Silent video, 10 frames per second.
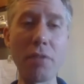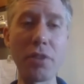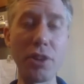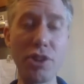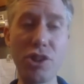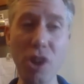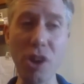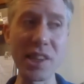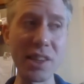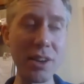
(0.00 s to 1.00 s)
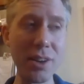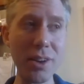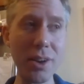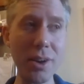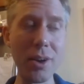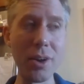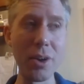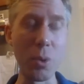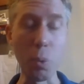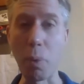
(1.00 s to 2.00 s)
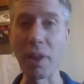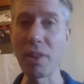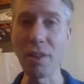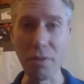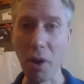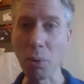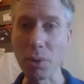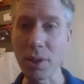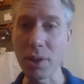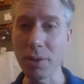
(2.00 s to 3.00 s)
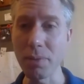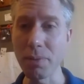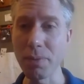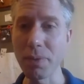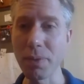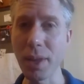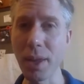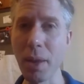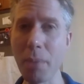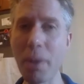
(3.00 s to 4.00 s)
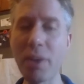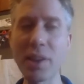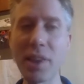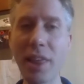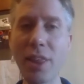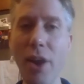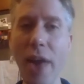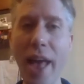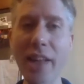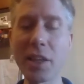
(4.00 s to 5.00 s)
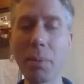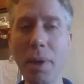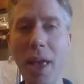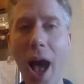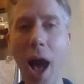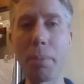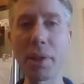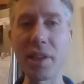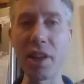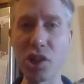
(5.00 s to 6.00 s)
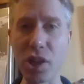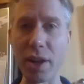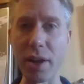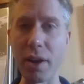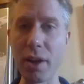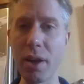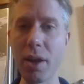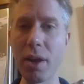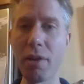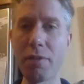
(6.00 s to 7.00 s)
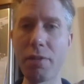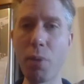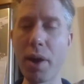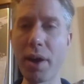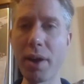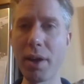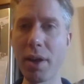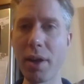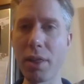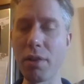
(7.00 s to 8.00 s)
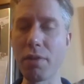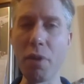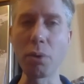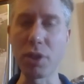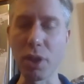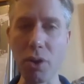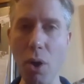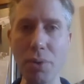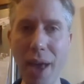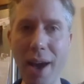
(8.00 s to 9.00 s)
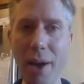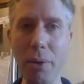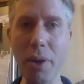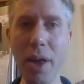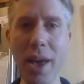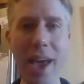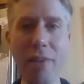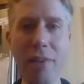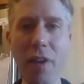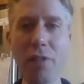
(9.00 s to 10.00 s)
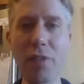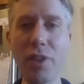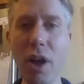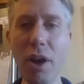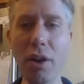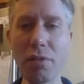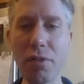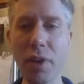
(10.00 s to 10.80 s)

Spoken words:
to just win the vote. Because like there has to be opposition for the vote to go down. If none of